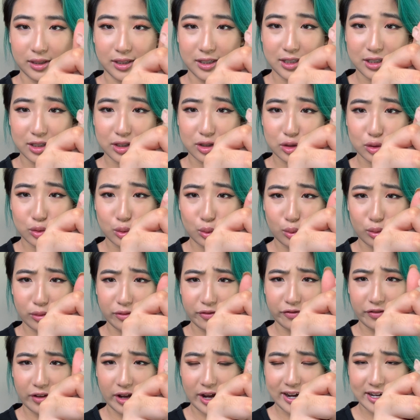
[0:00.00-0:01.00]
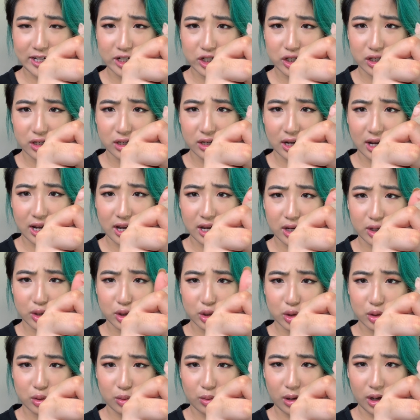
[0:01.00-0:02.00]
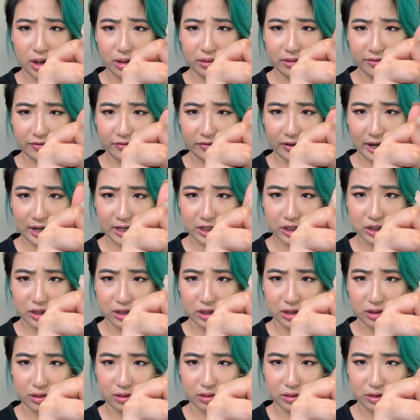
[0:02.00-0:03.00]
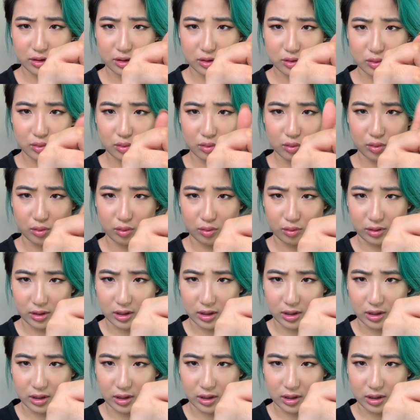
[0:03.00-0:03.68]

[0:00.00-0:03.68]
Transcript: he is so affectionate. Yes, you are affectionate, aren't you? Oh